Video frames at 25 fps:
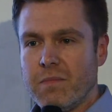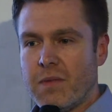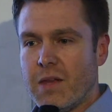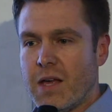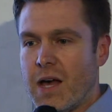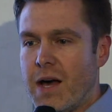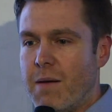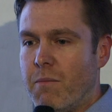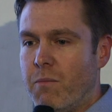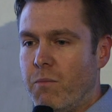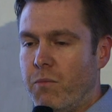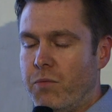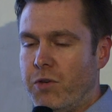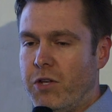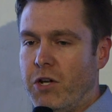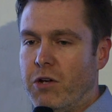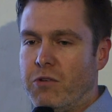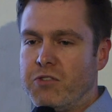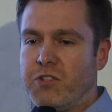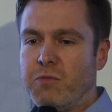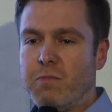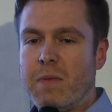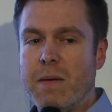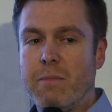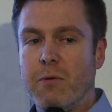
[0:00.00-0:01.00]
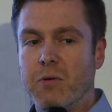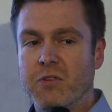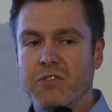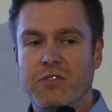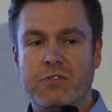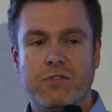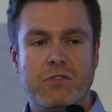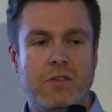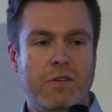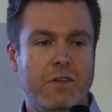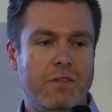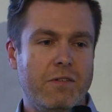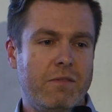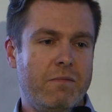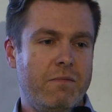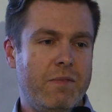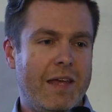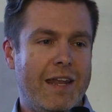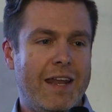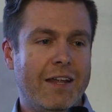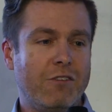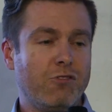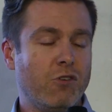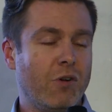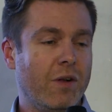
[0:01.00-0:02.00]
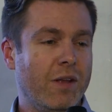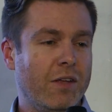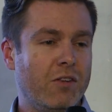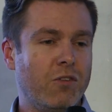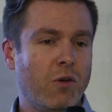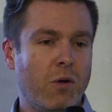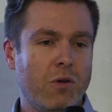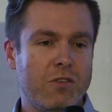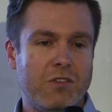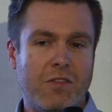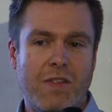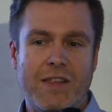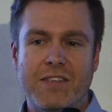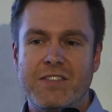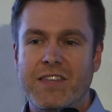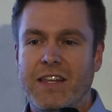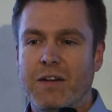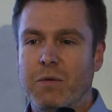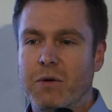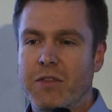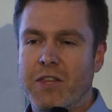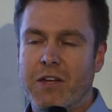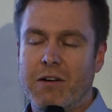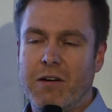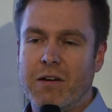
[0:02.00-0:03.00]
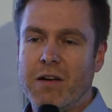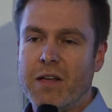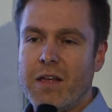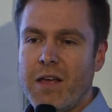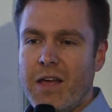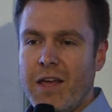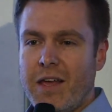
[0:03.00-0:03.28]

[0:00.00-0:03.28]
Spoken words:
Some people anecdotally told us that they sent it with their